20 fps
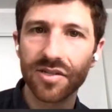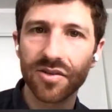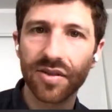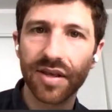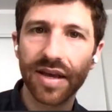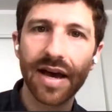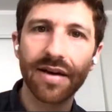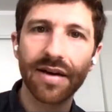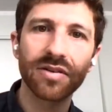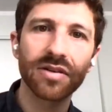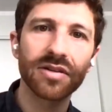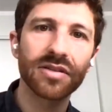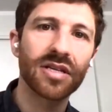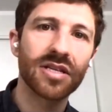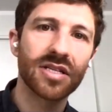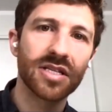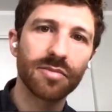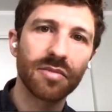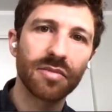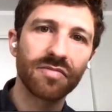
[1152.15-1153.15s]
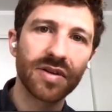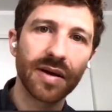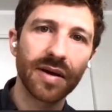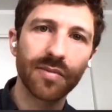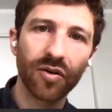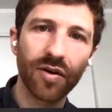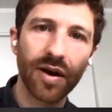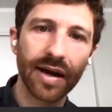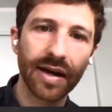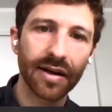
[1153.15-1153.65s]
So they have a system of
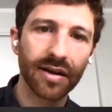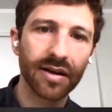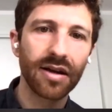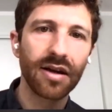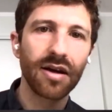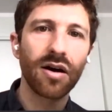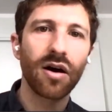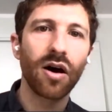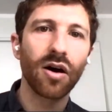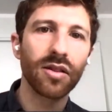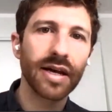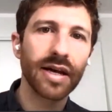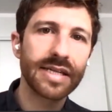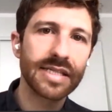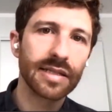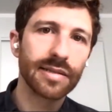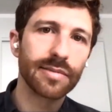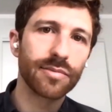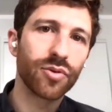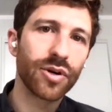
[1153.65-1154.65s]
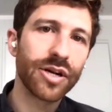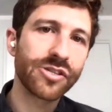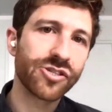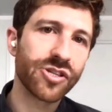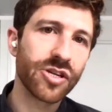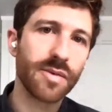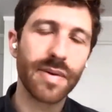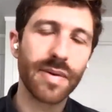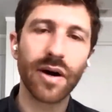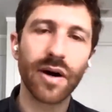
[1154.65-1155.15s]
democratic online
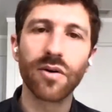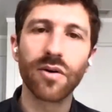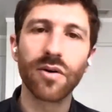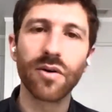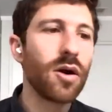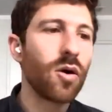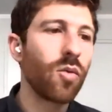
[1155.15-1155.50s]
deliberation about